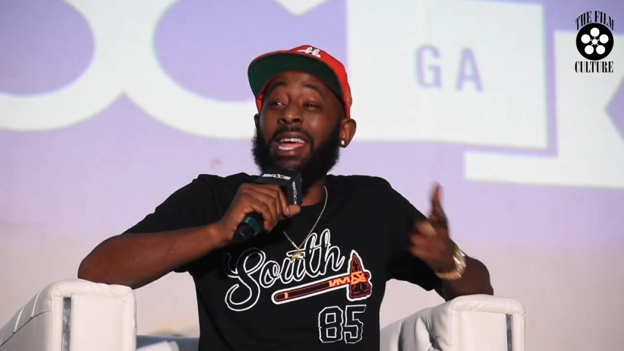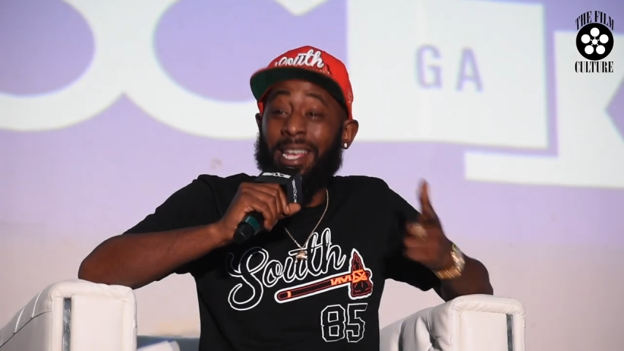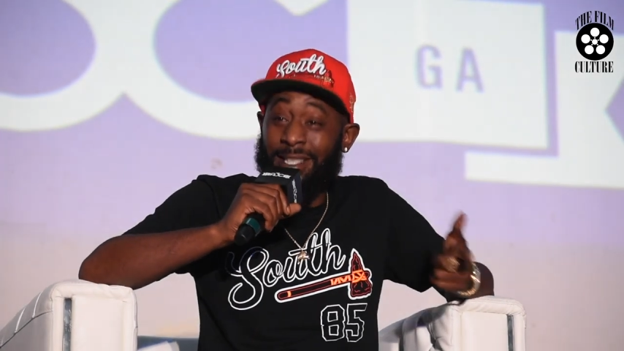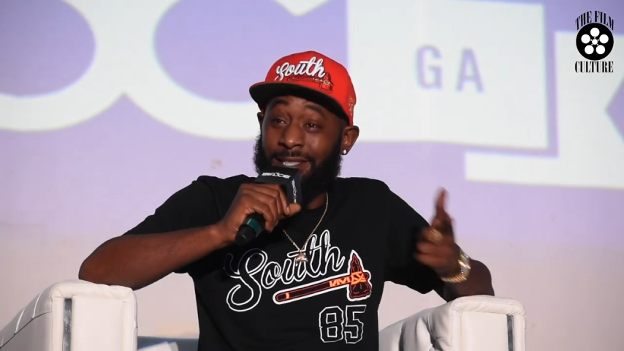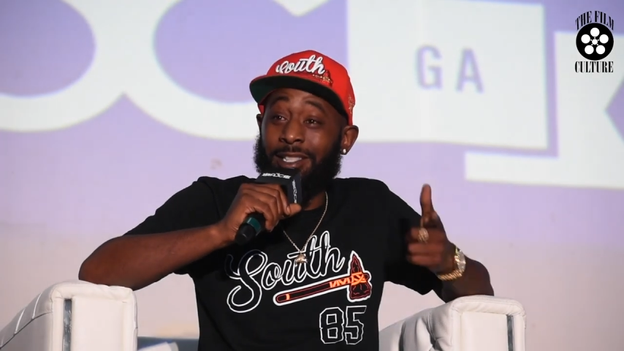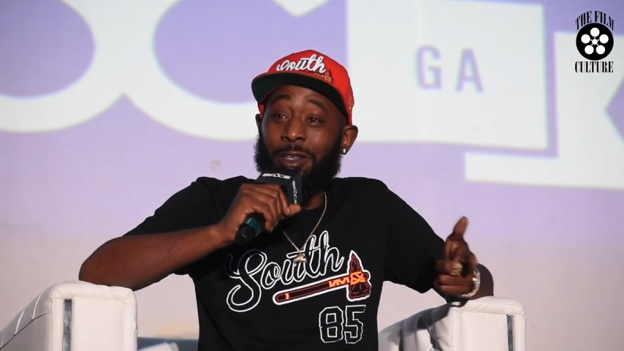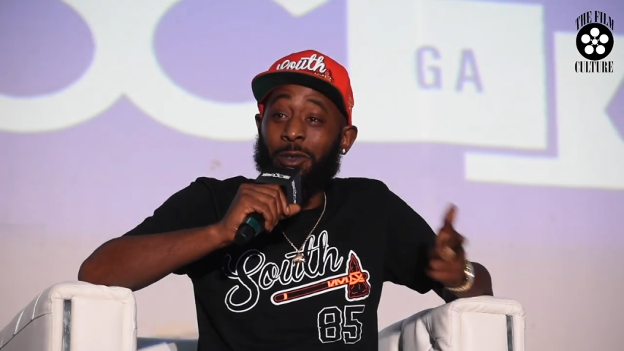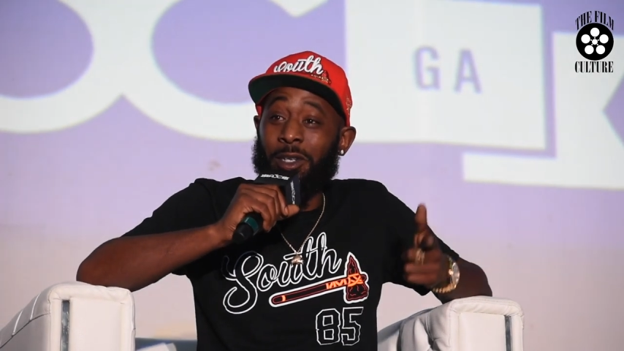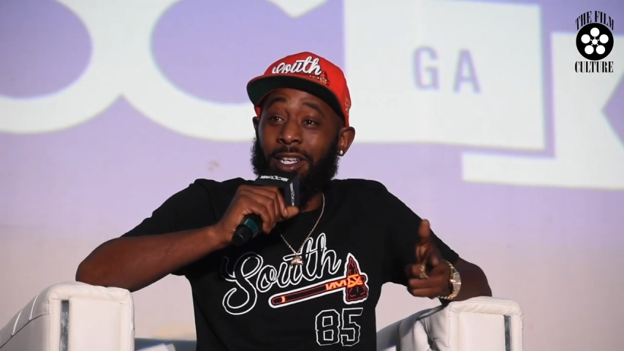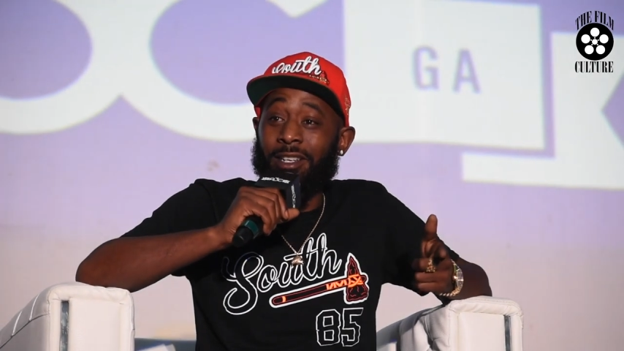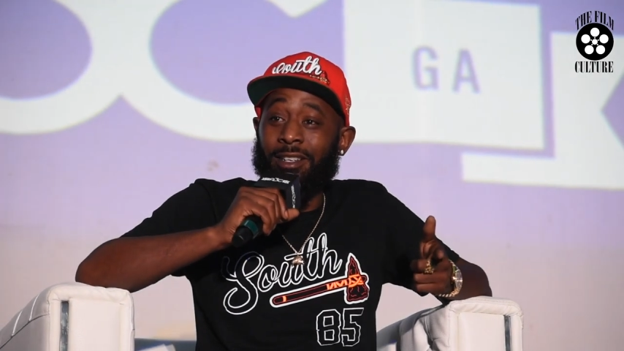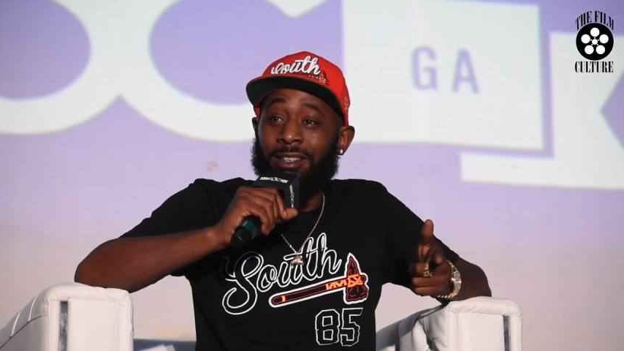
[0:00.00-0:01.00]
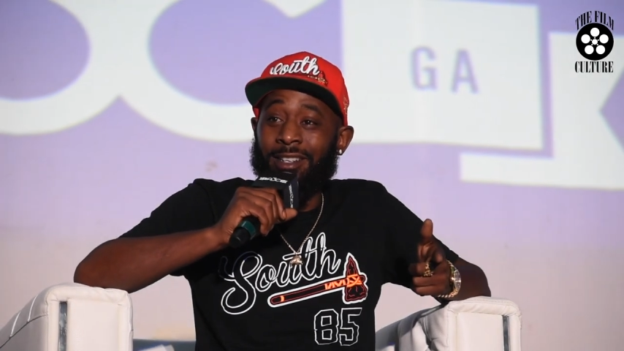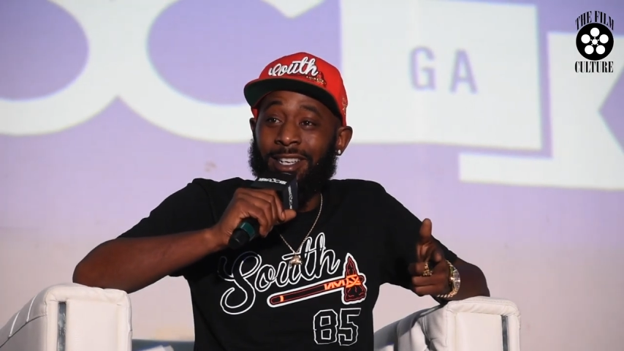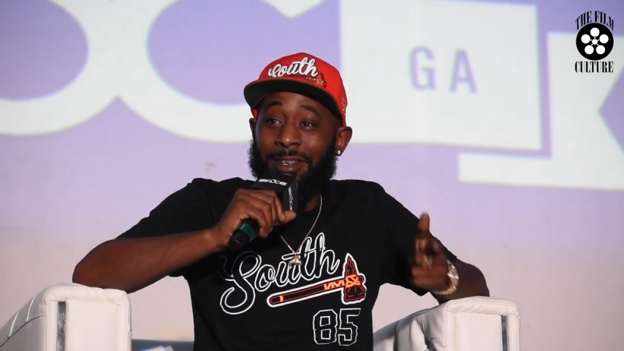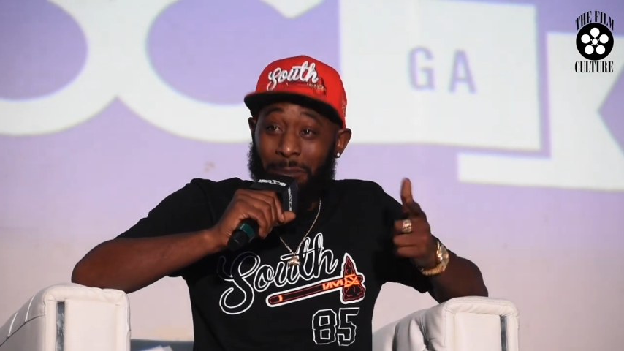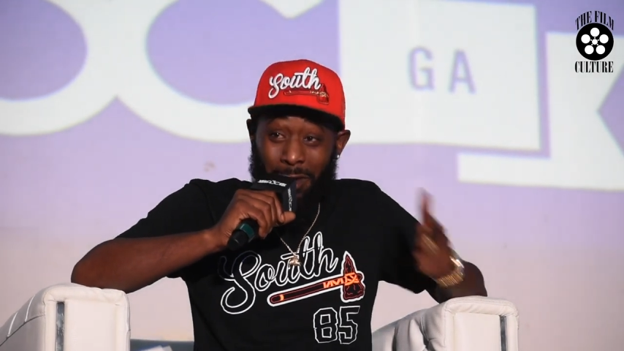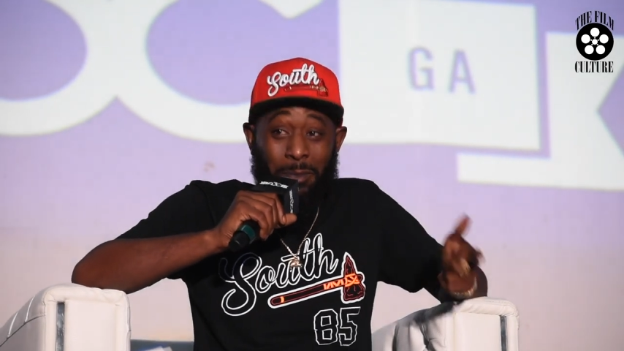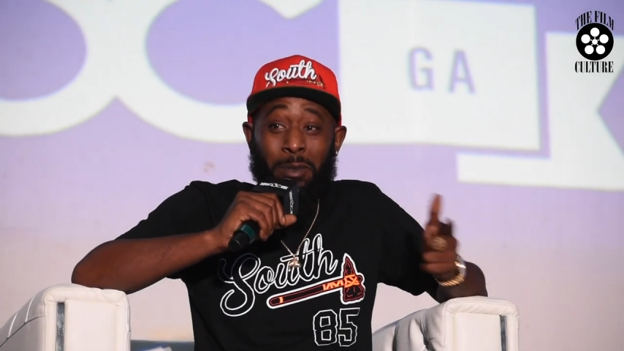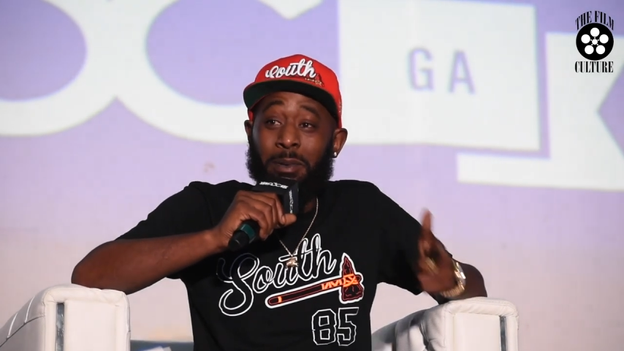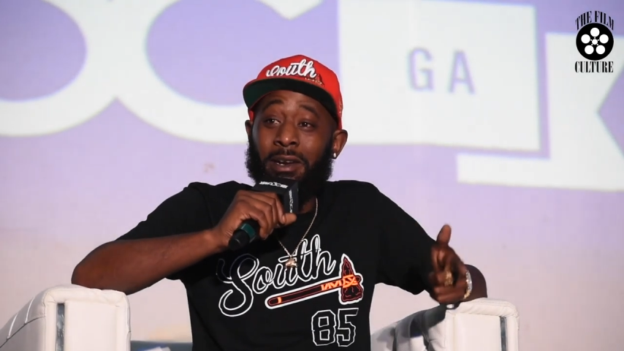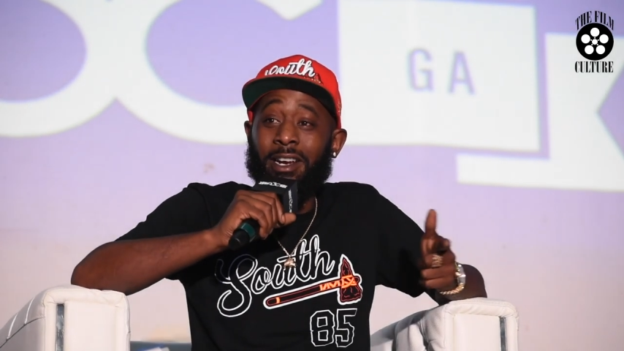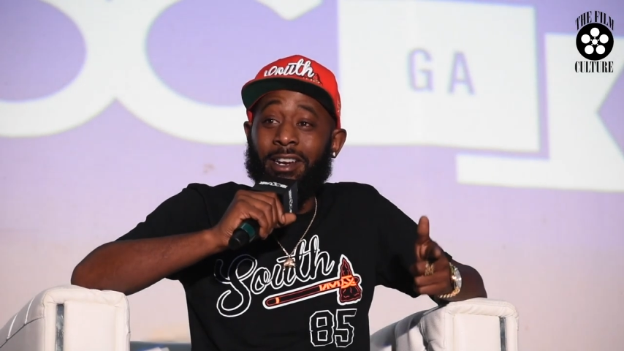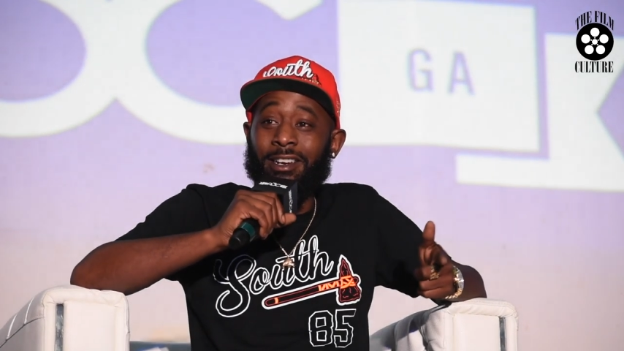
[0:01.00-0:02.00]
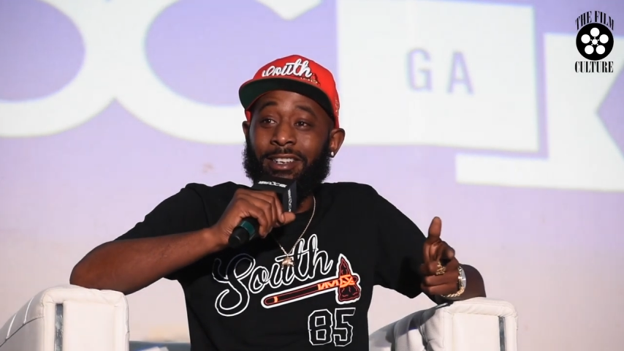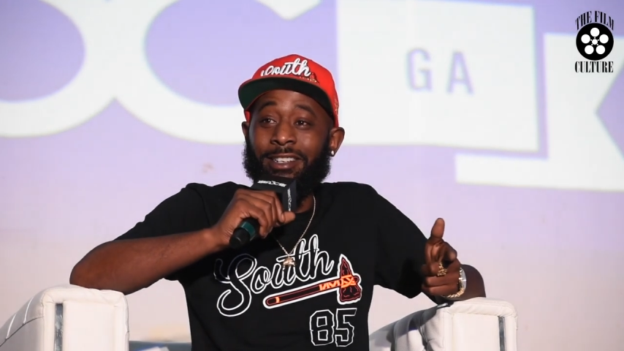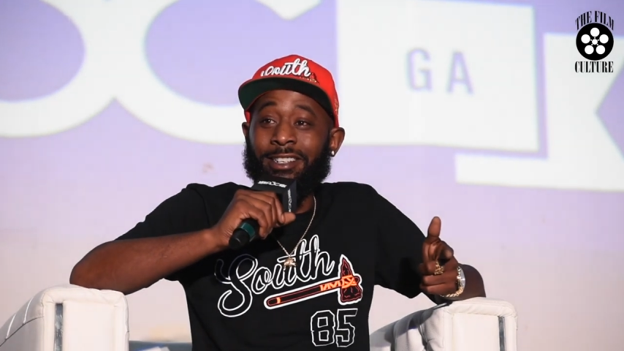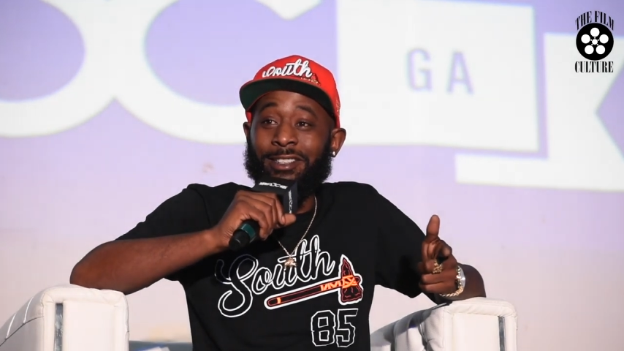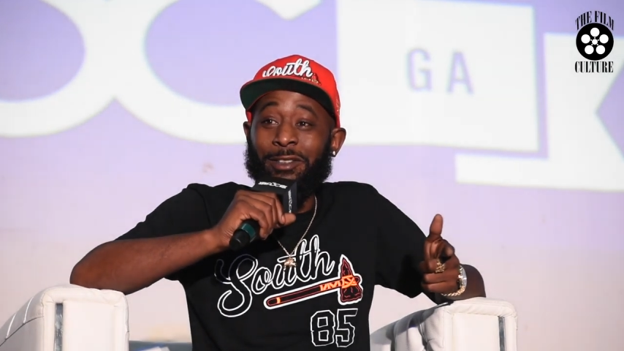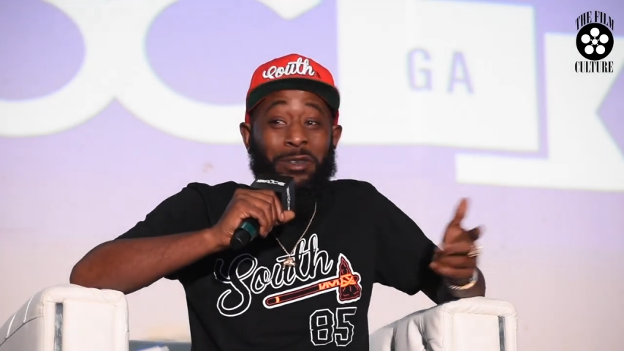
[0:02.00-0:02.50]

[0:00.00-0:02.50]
asking you that. Be prepared.